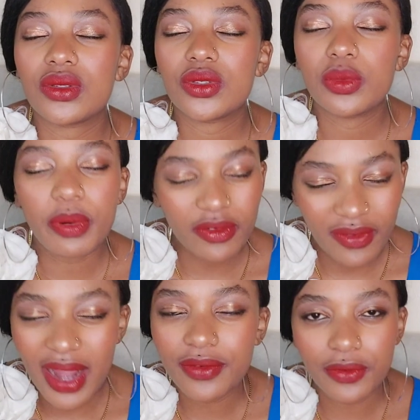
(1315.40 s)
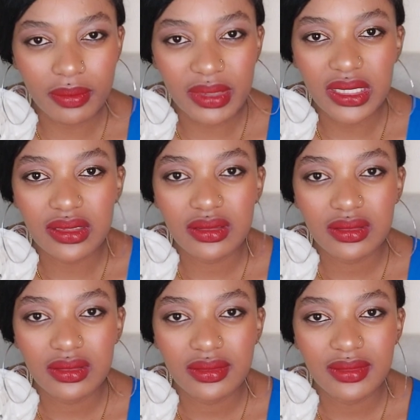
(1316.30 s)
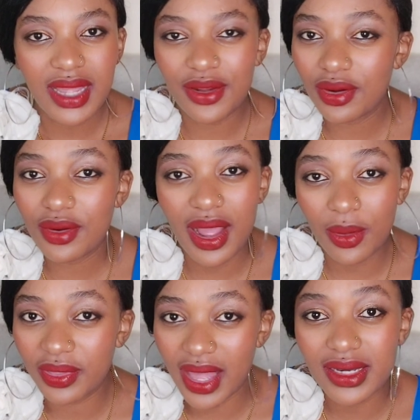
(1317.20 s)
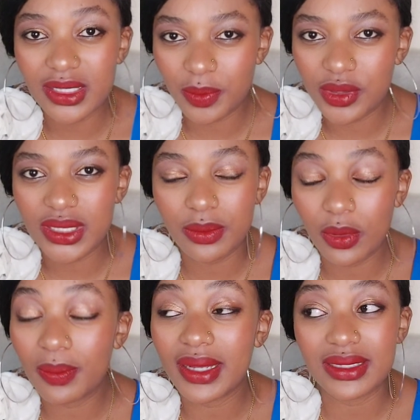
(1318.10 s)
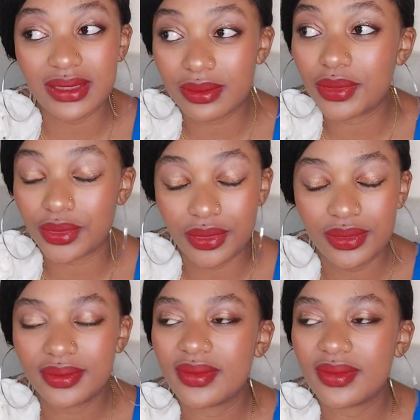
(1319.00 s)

to provide for me. I don't know how that is possible, but bro,